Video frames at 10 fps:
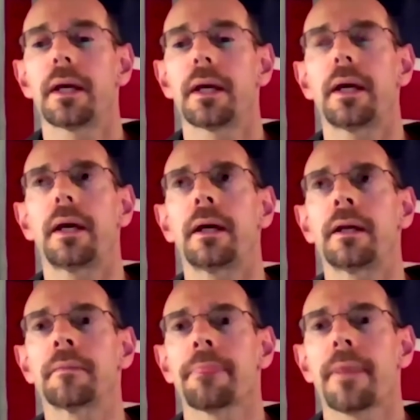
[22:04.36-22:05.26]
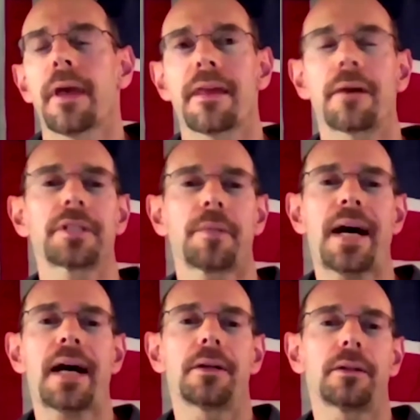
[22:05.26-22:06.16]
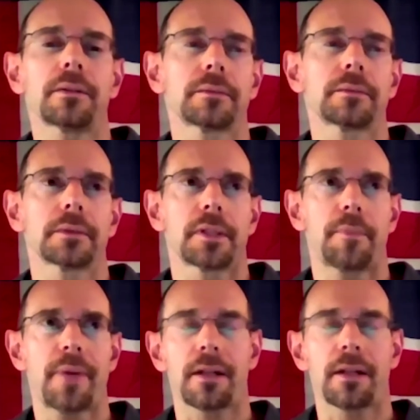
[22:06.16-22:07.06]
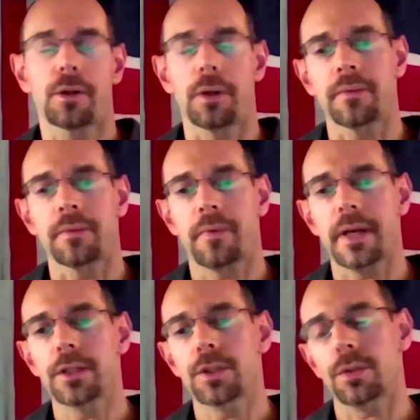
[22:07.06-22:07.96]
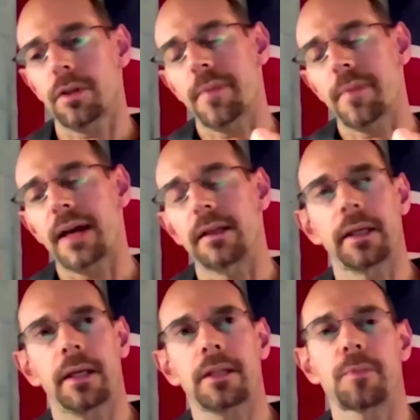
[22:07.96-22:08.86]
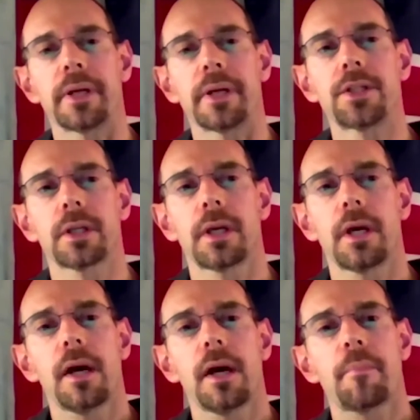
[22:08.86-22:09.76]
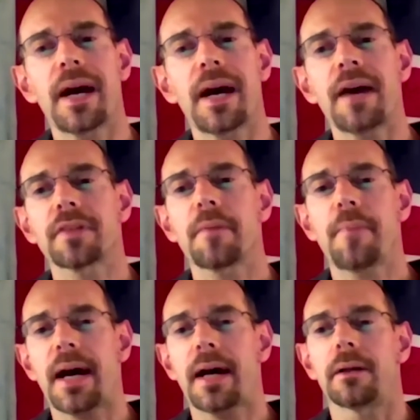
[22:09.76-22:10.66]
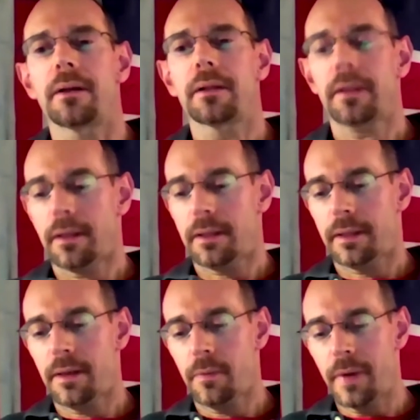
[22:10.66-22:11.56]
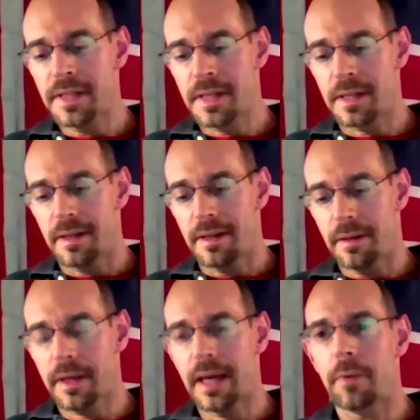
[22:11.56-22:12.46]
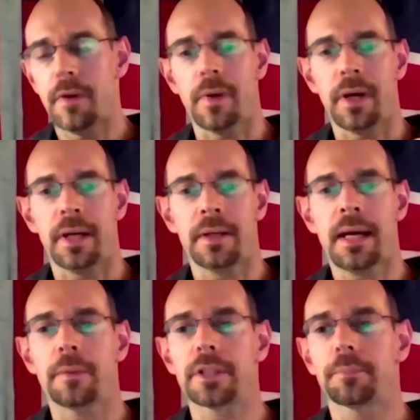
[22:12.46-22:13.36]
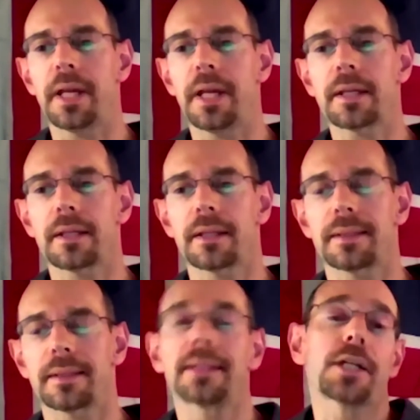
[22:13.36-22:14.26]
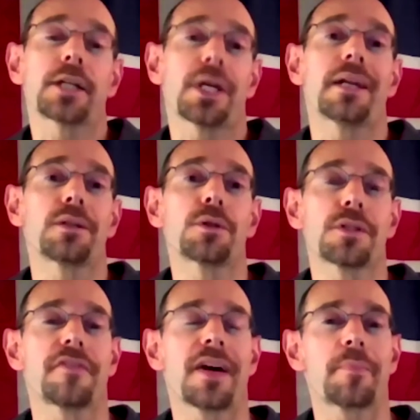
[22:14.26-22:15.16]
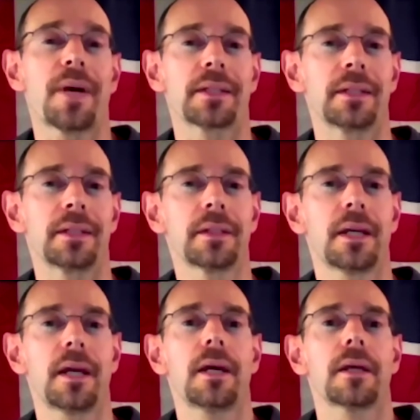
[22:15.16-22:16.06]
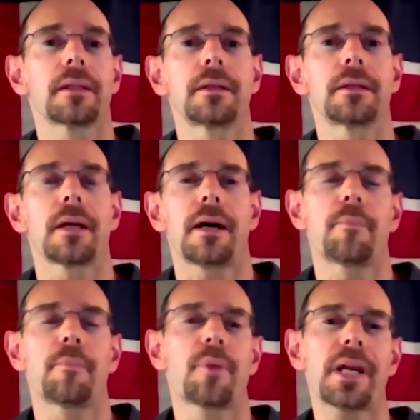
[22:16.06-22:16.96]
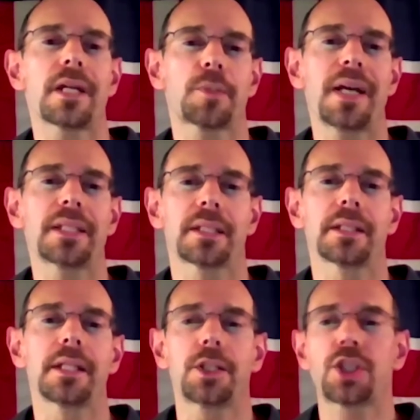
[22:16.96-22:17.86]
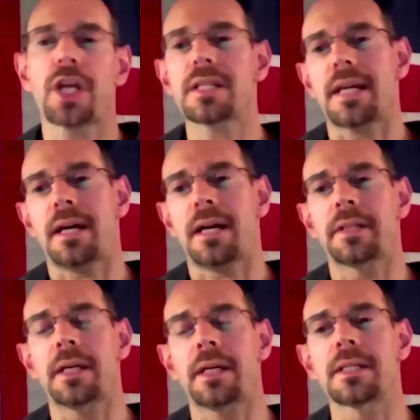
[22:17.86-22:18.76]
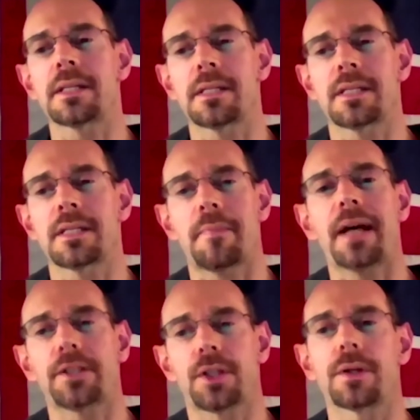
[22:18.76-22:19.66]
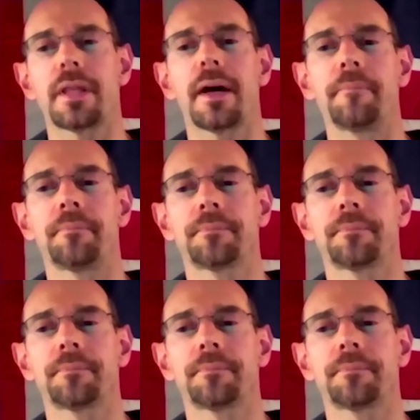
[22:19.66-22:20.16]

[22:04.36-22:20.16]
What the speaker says: And there was a battle, the Battle of Cortlandt Ridge or the Battle of Kingsbridge. But after the battle, it wasn't, okay, we won, now we split. That's actually how they used to fight back then. The British basically chased down the Indians and massacred them.